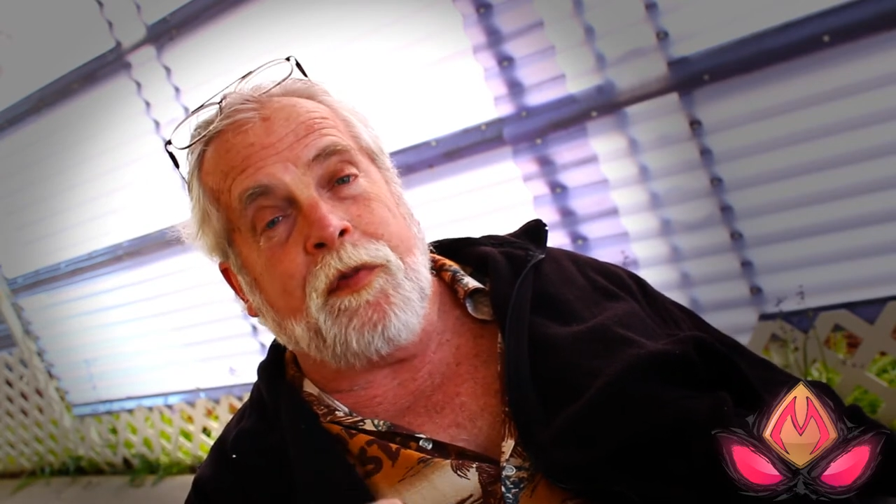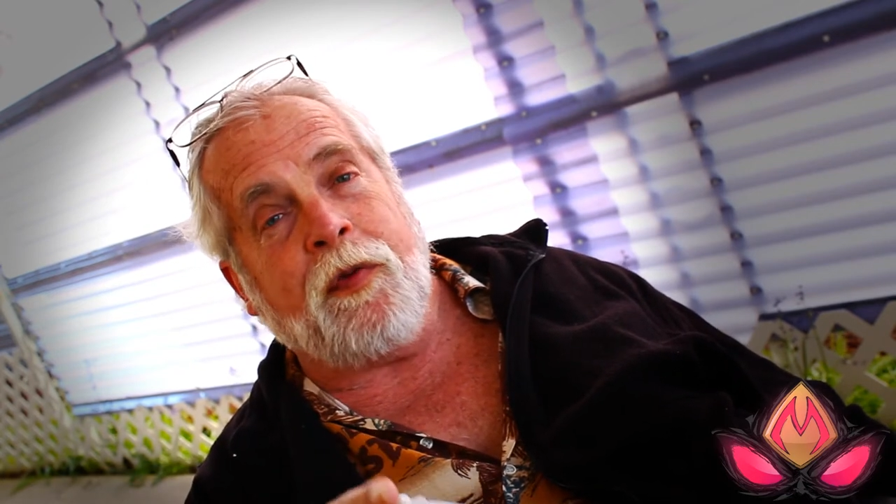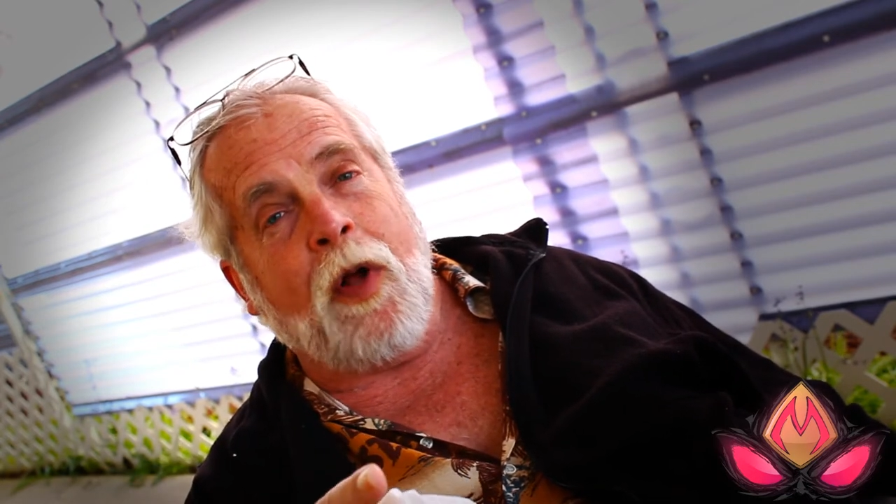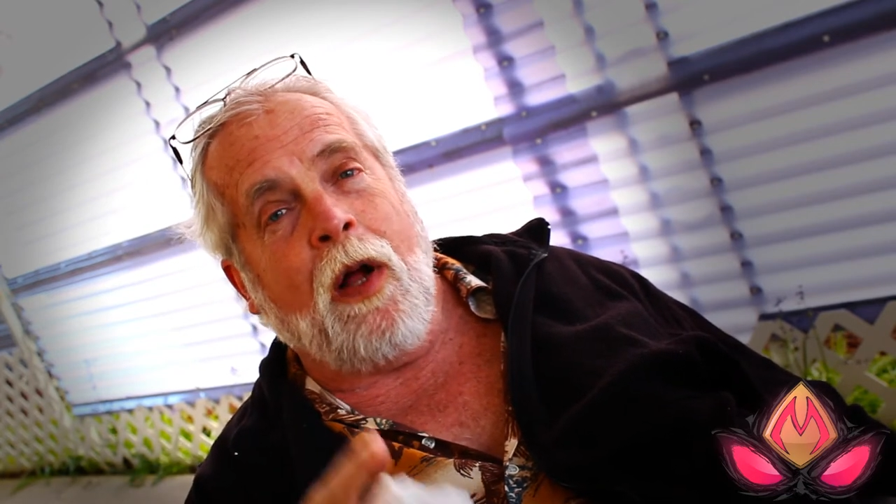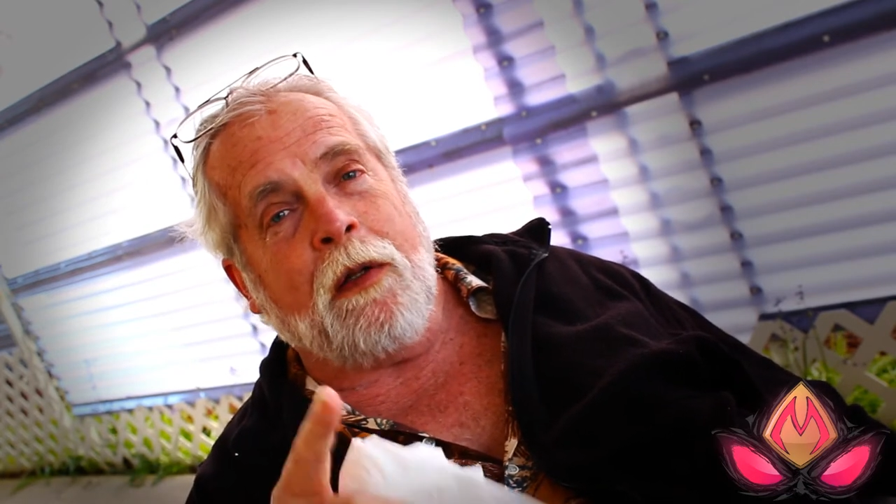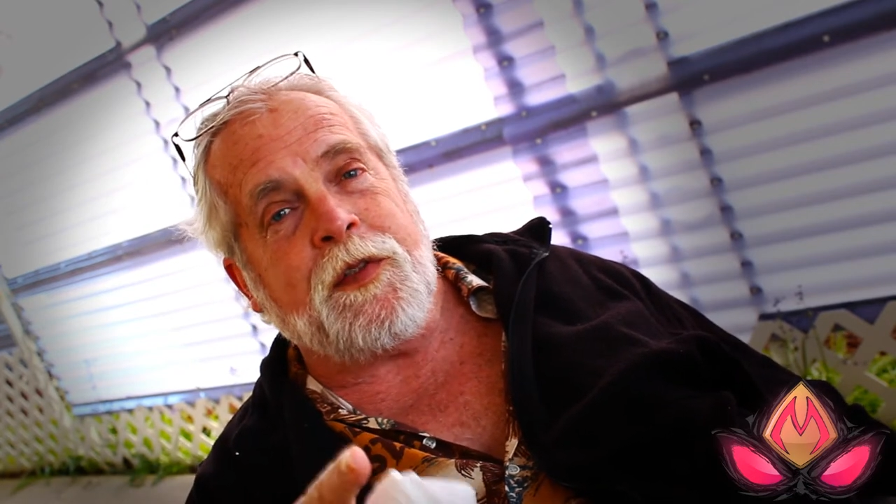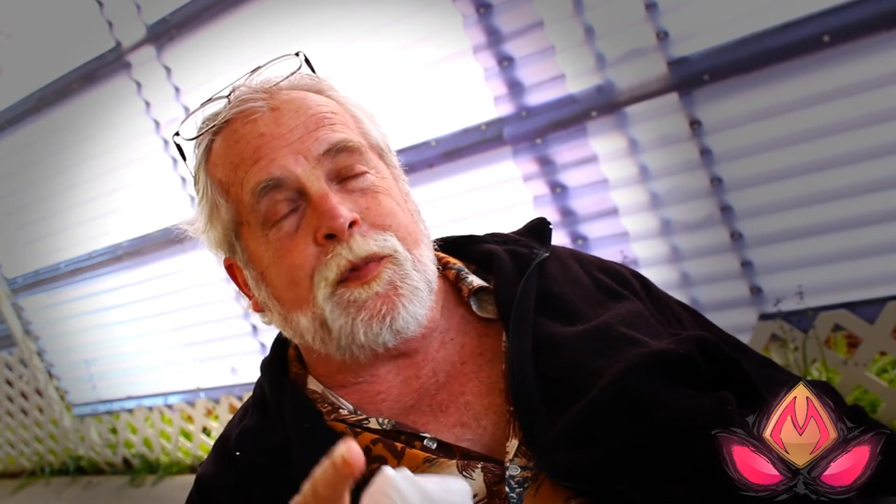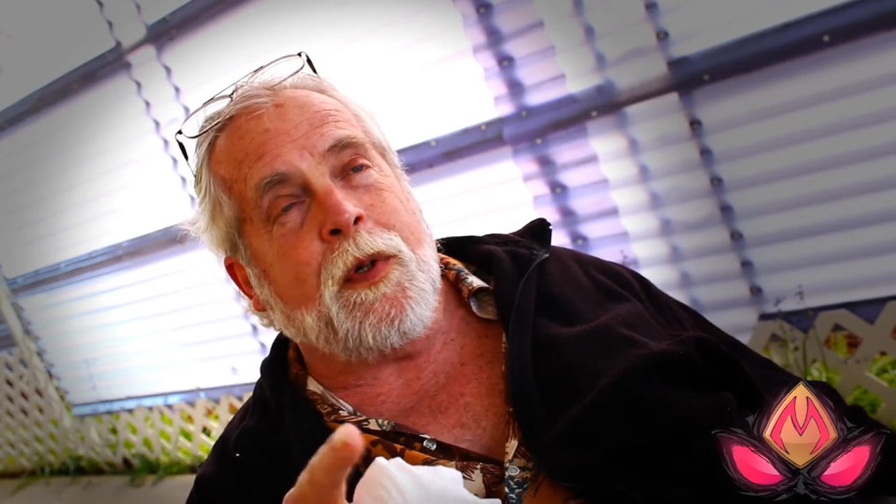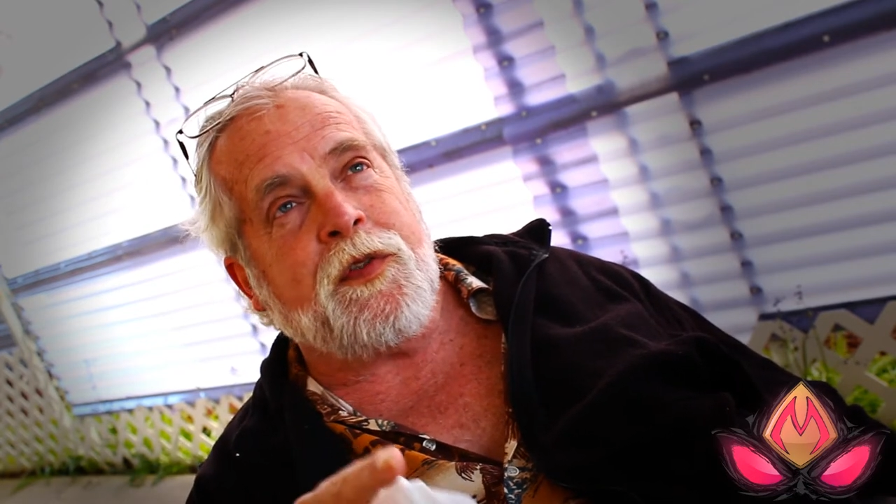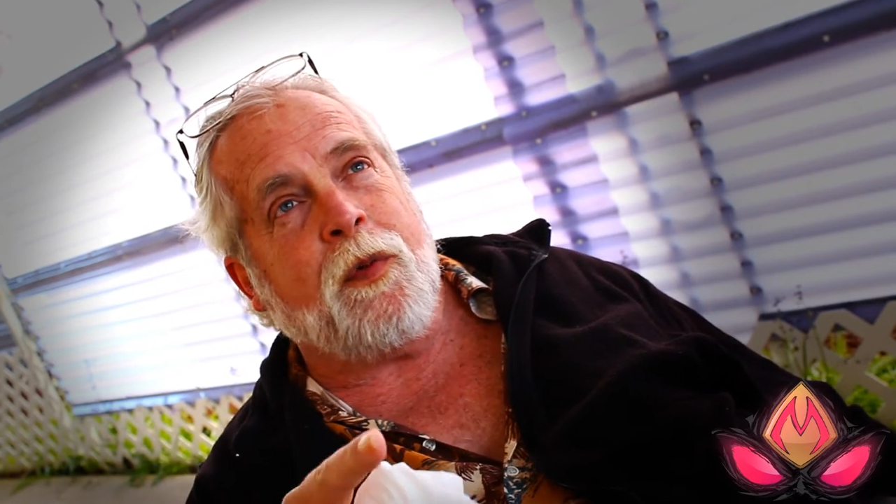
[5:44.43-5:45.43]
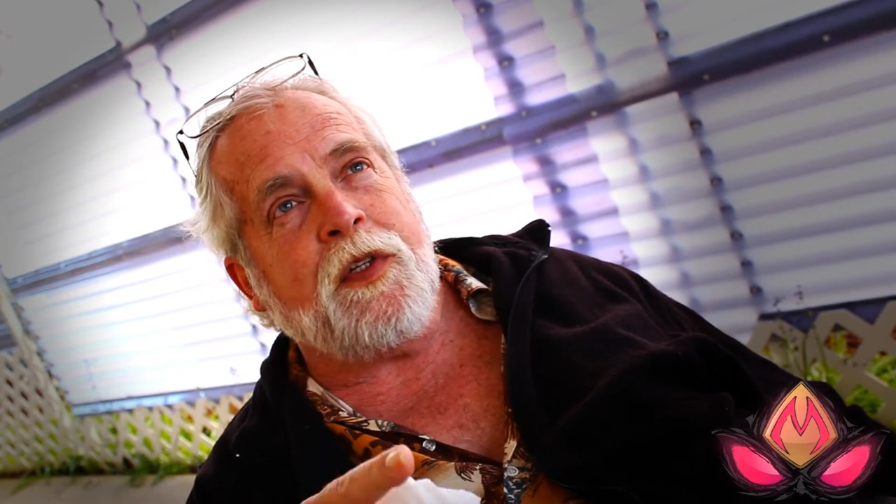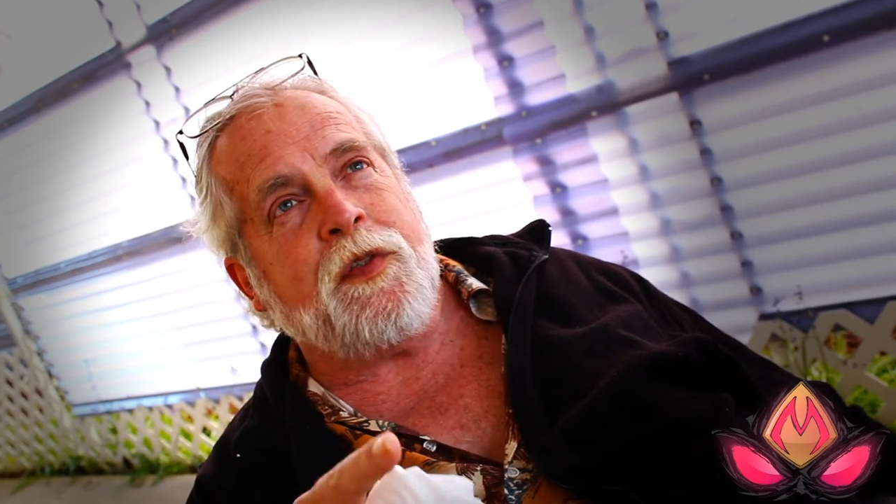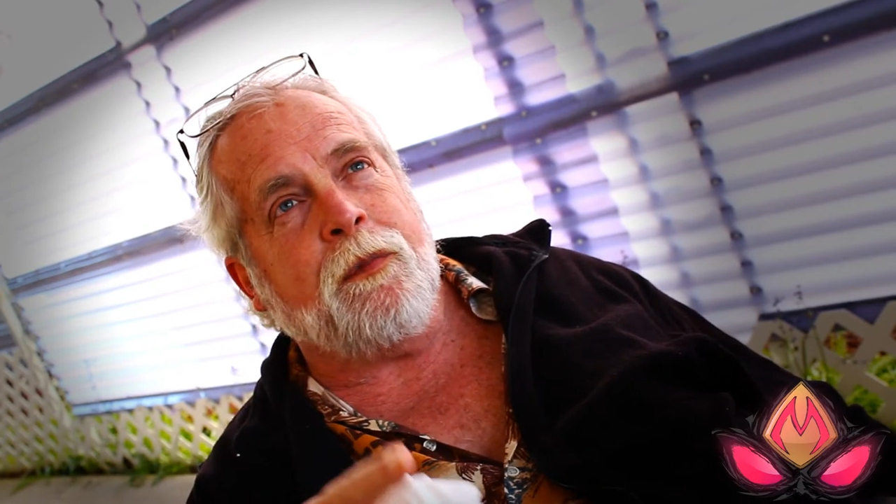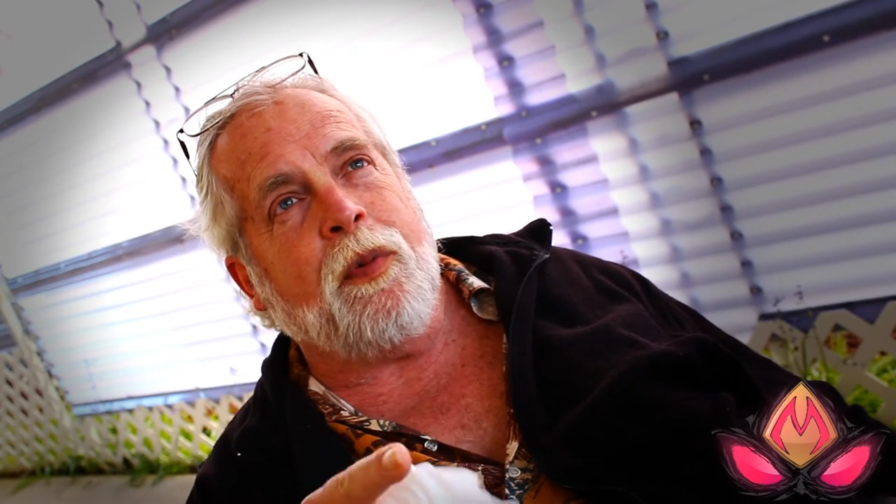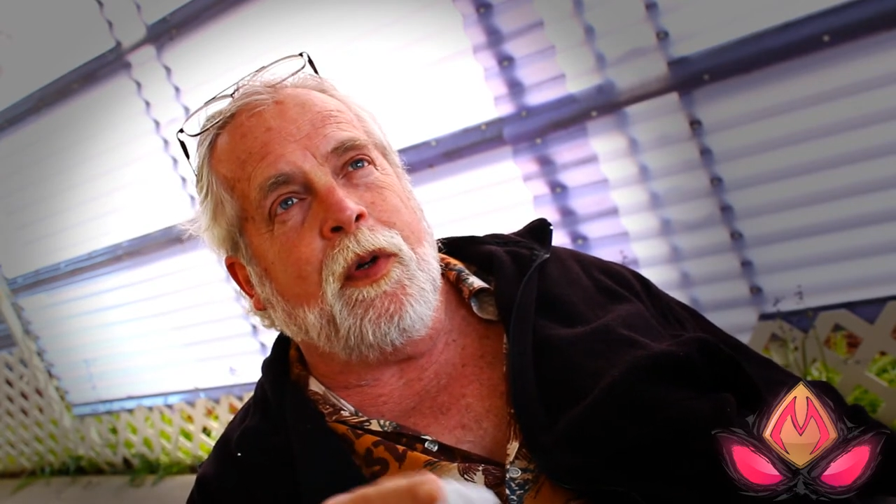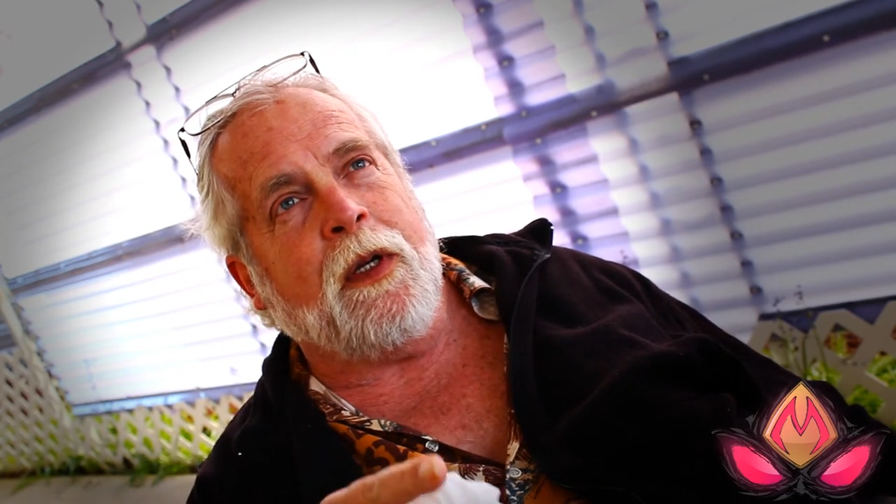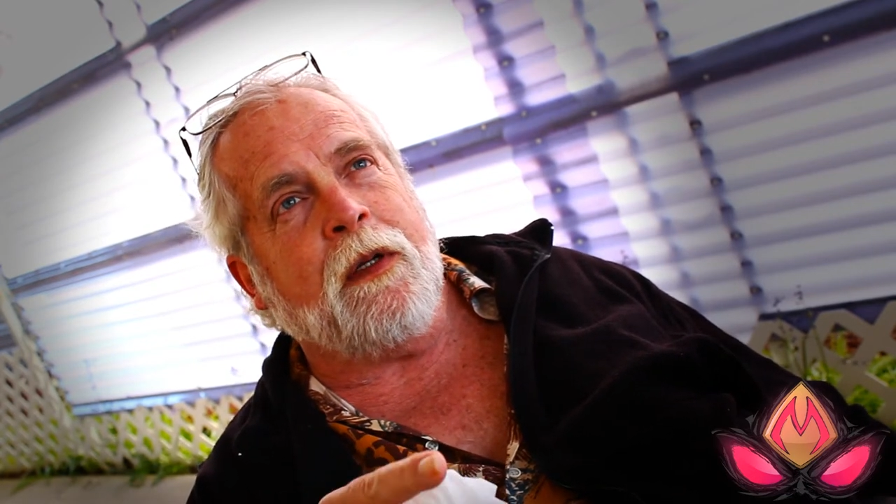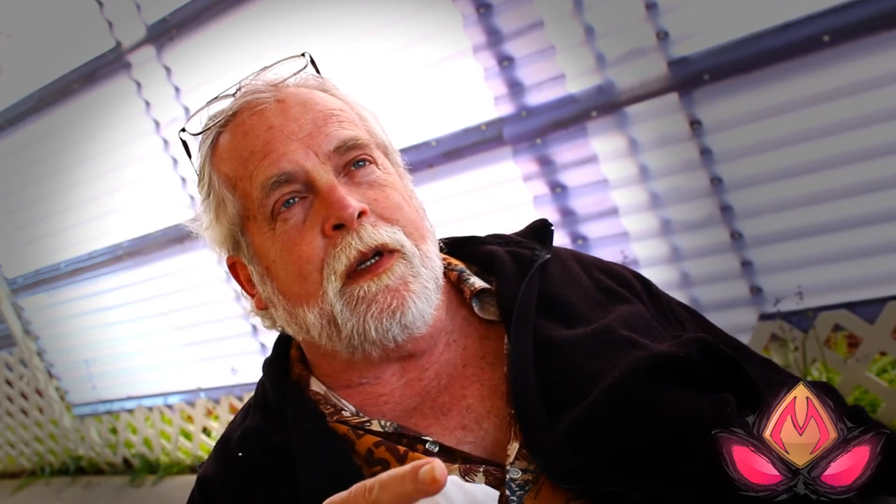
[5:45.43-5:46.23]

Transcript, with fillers: flawless restoration print.